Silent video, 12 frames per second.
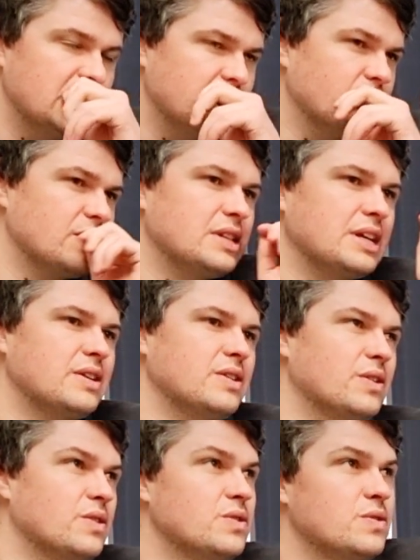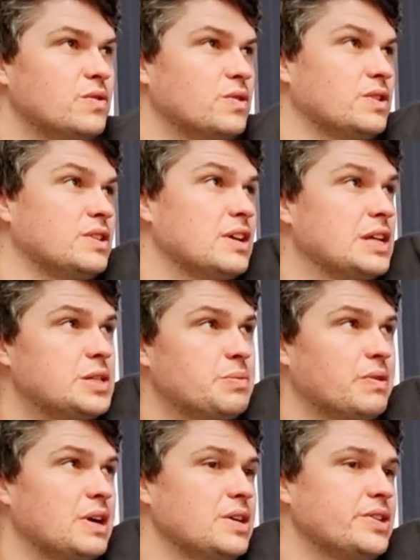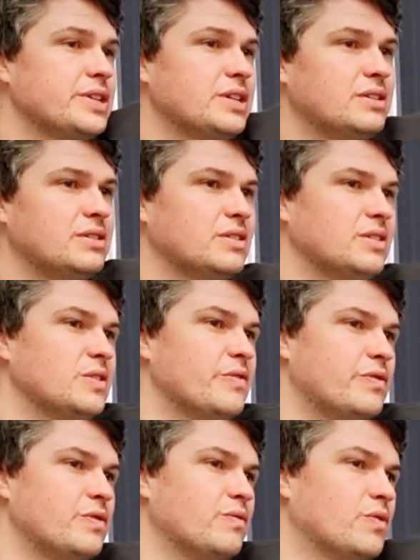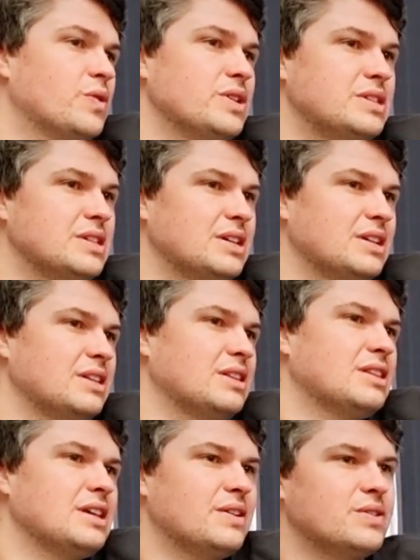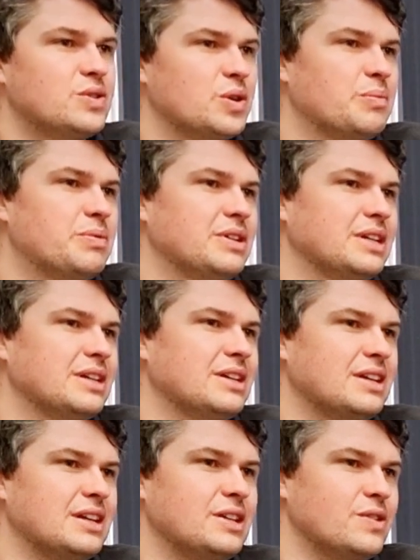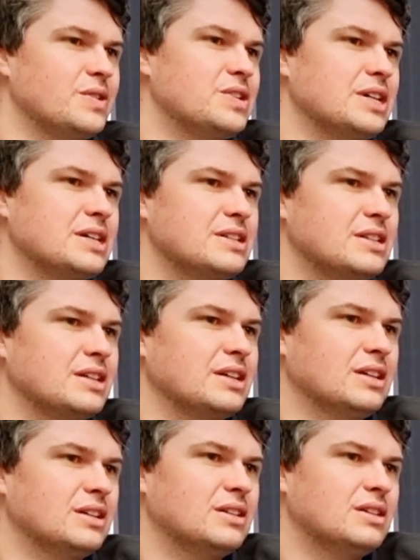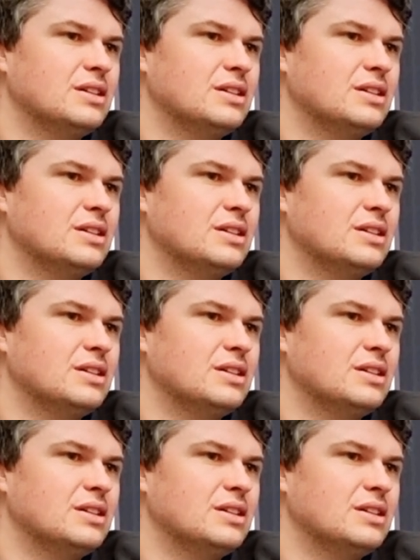So it's like, your inspiration, you voice it, they're interpreting it, and you're adjusting it.